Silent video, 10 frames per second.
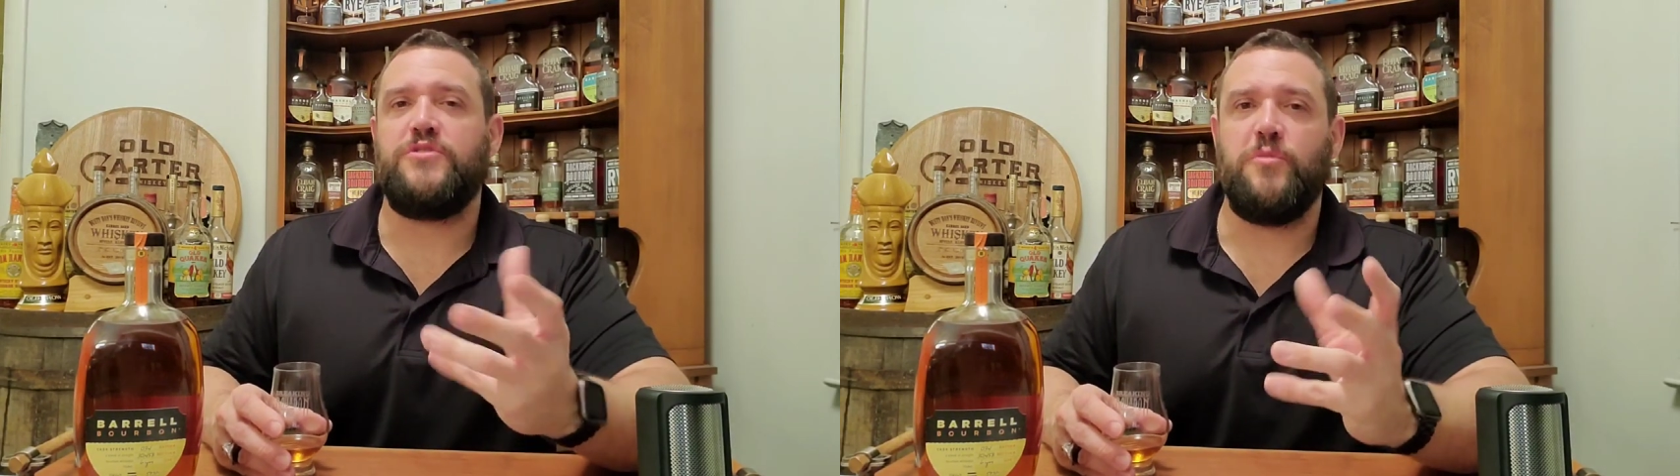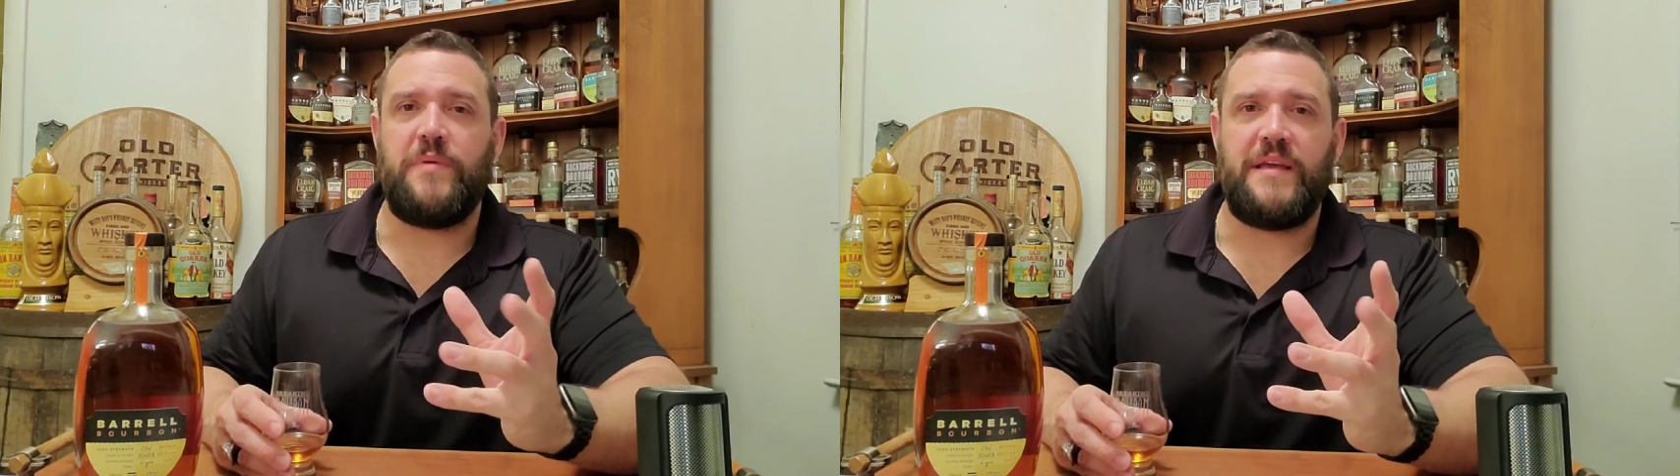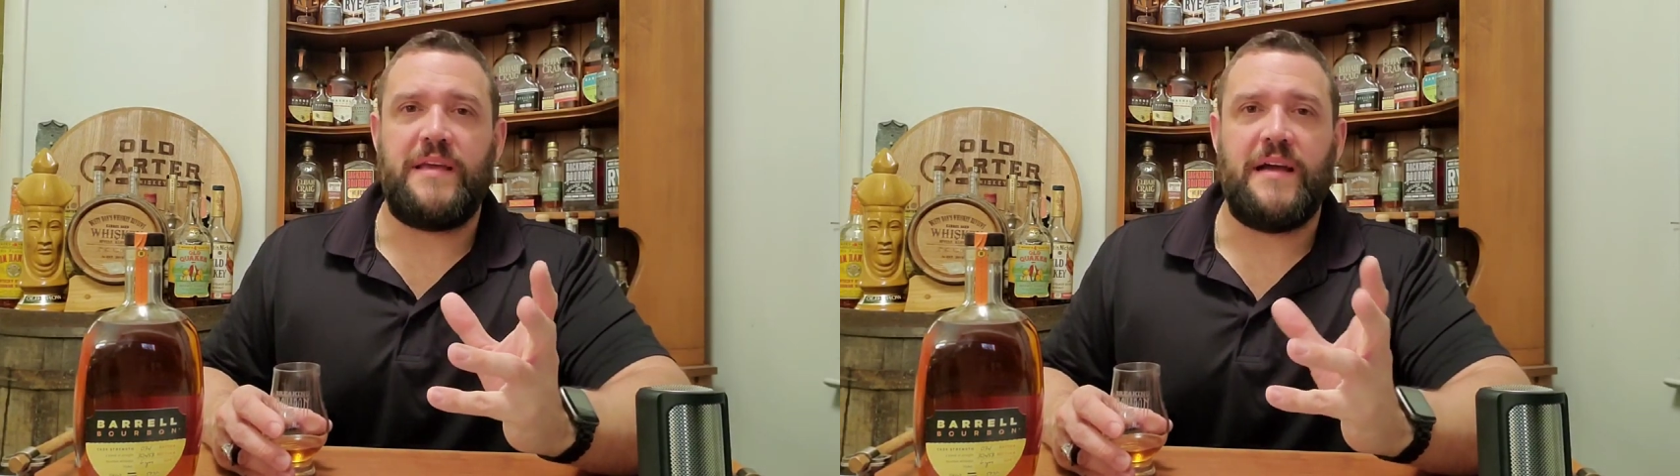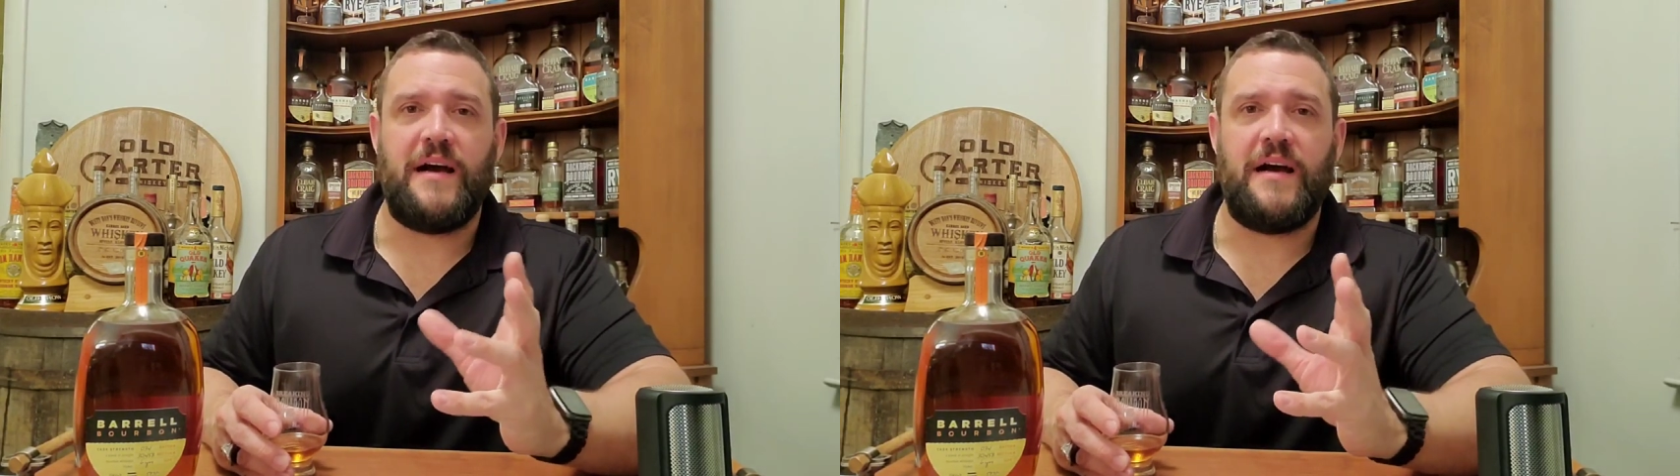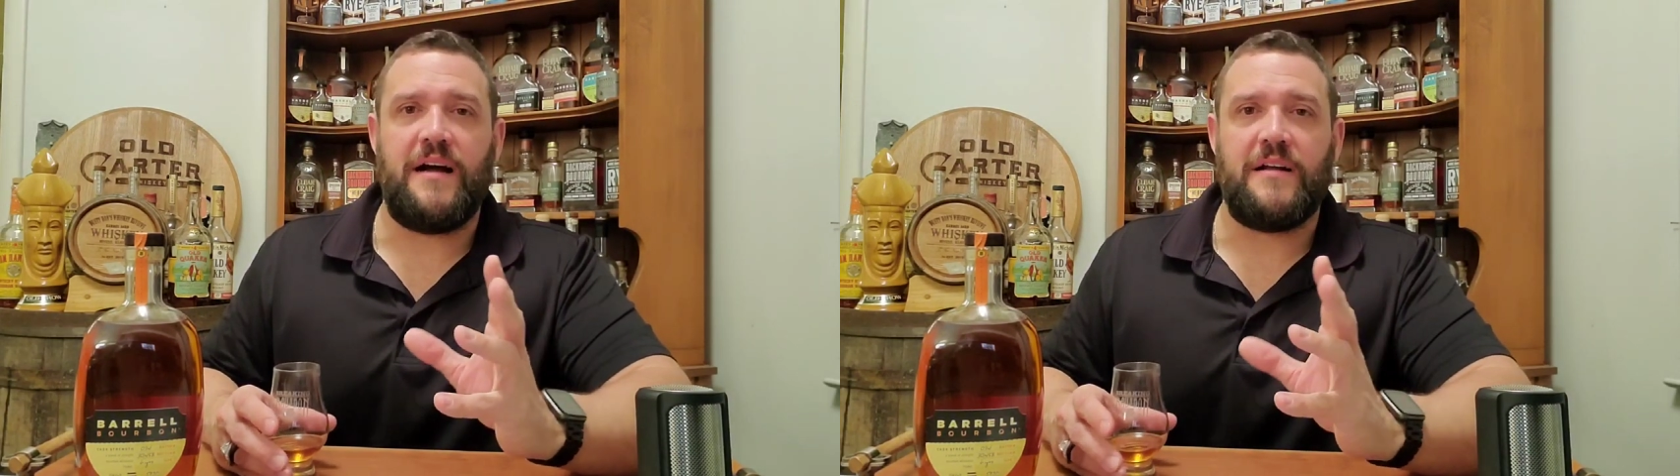to be
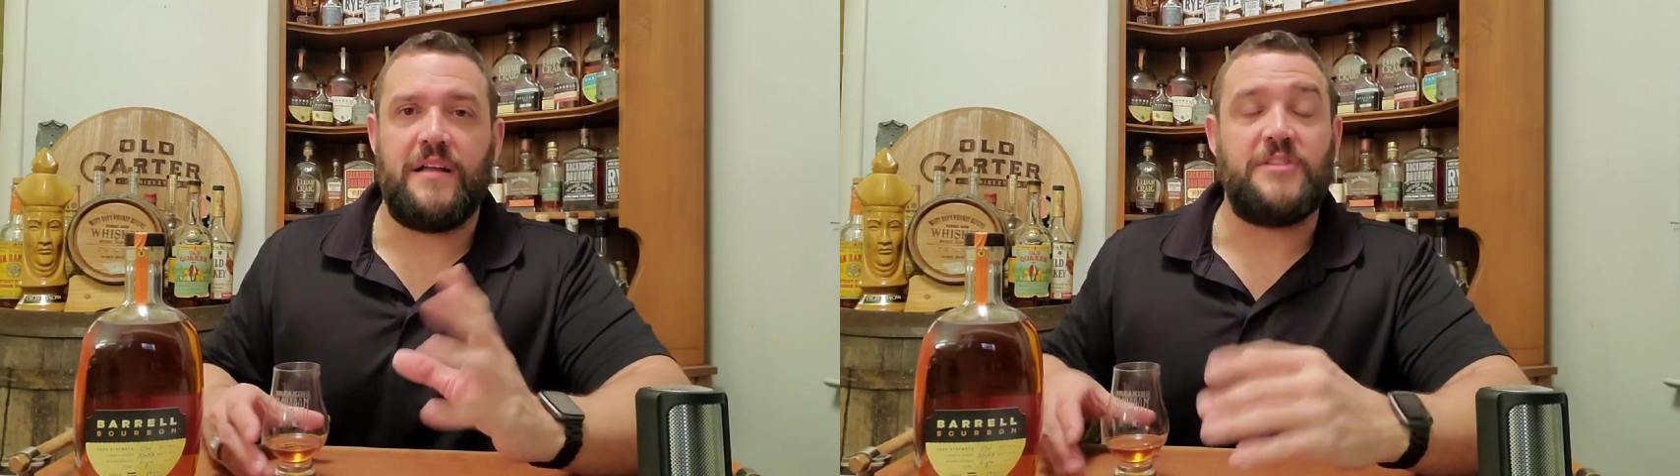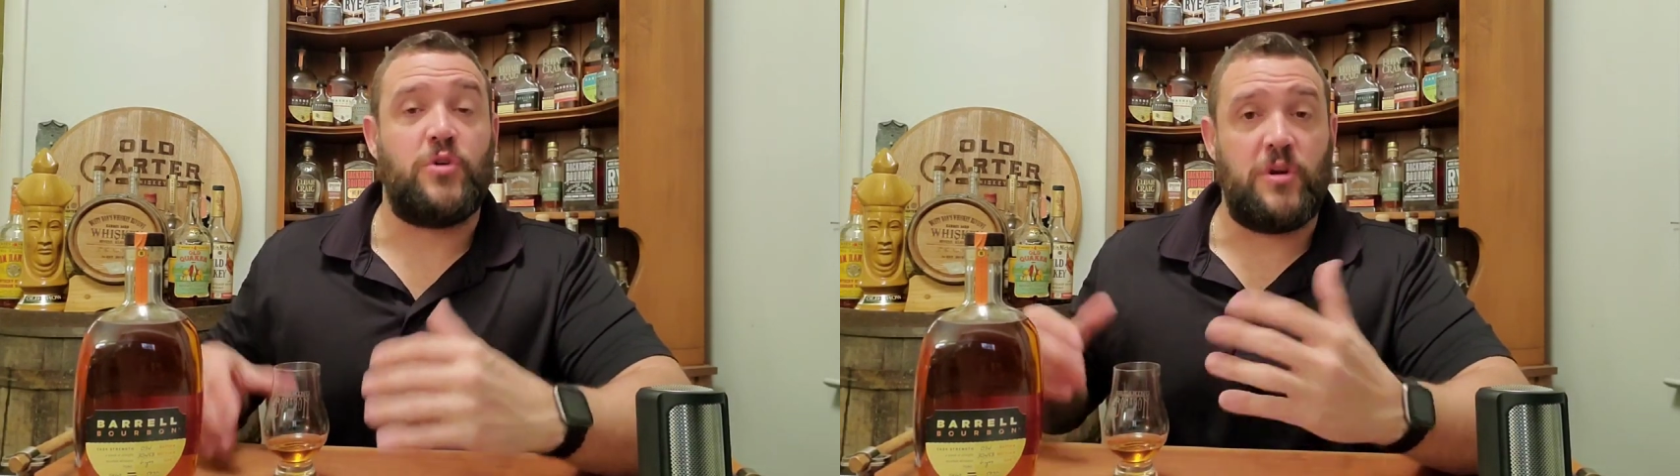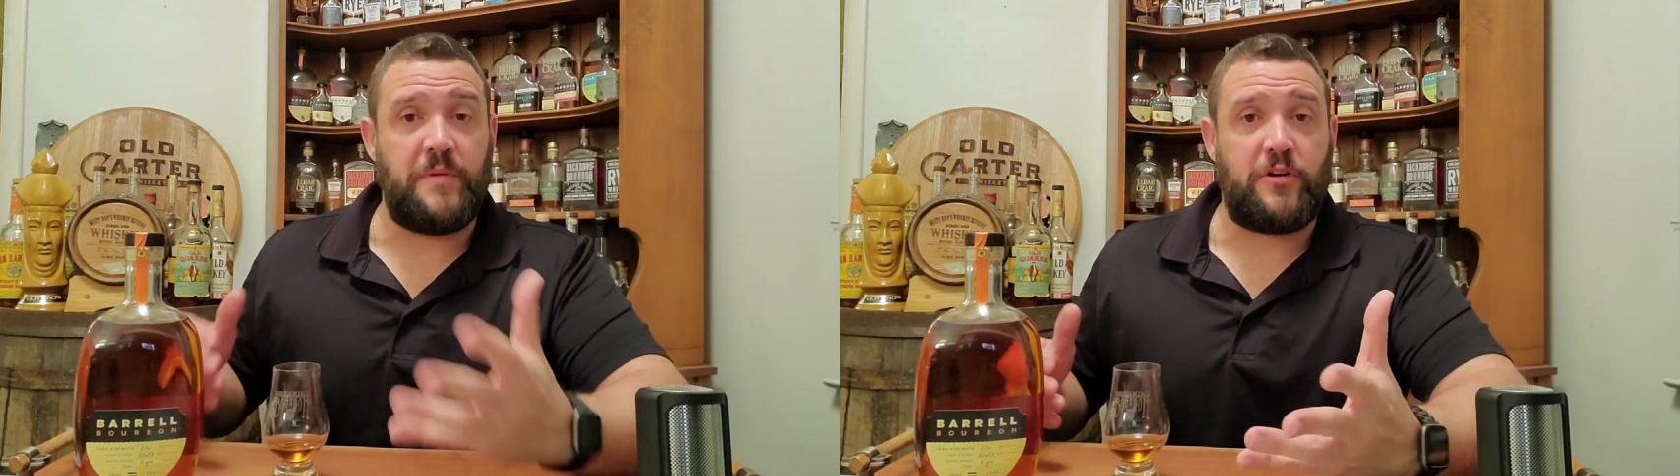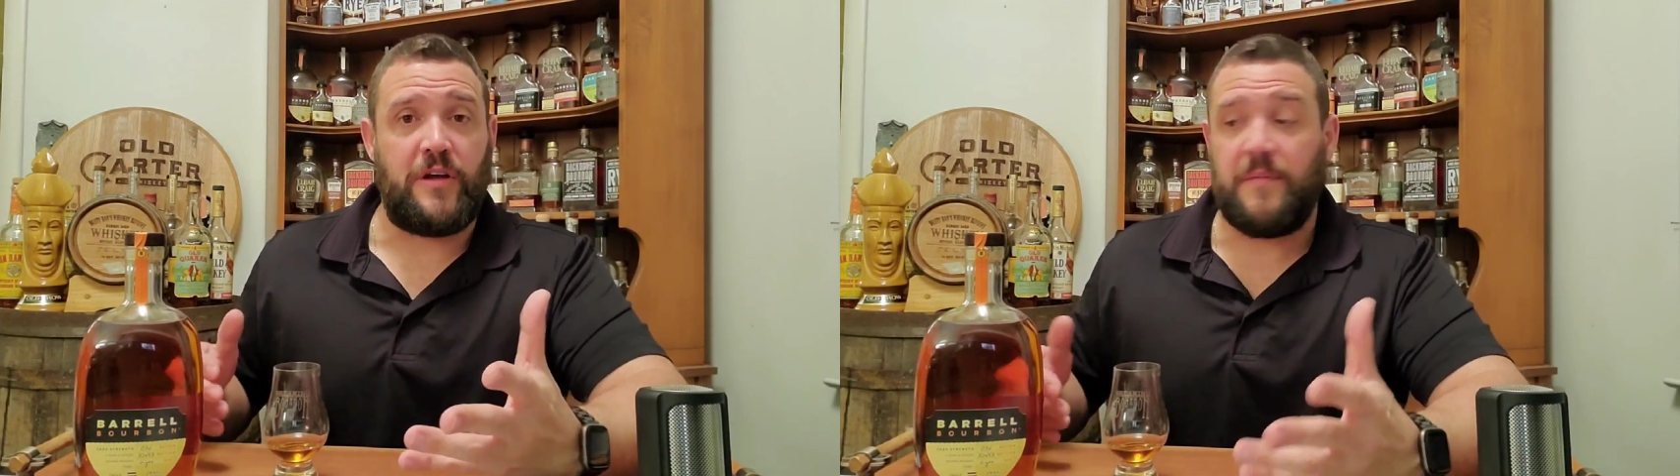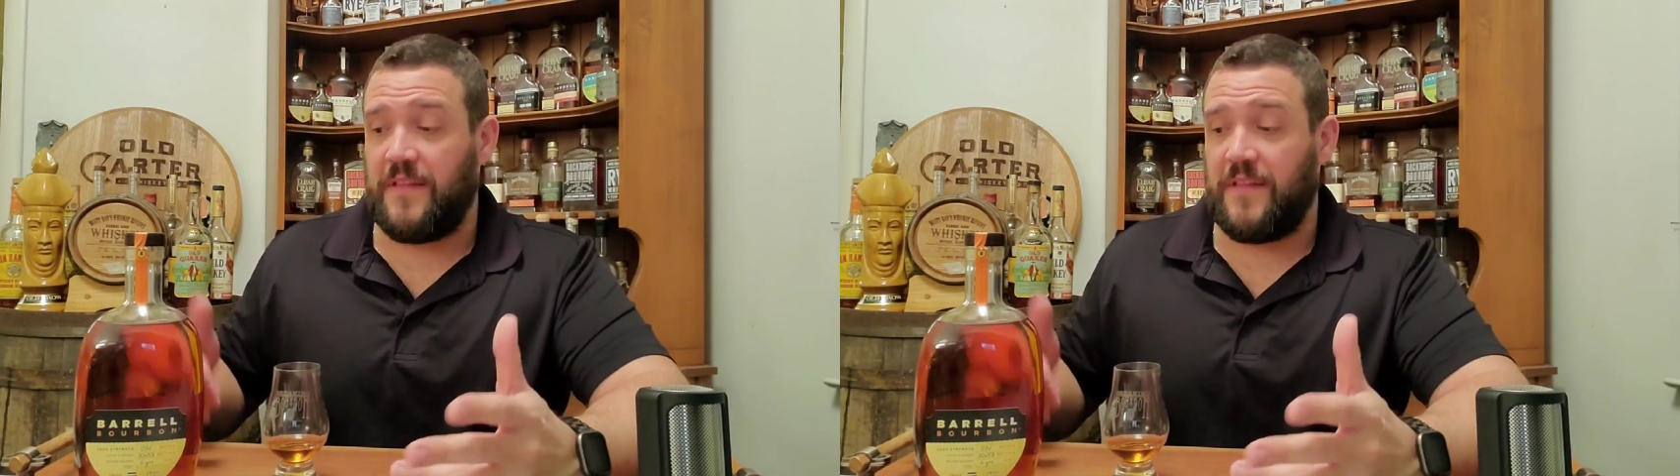uh, it's going to be creamy.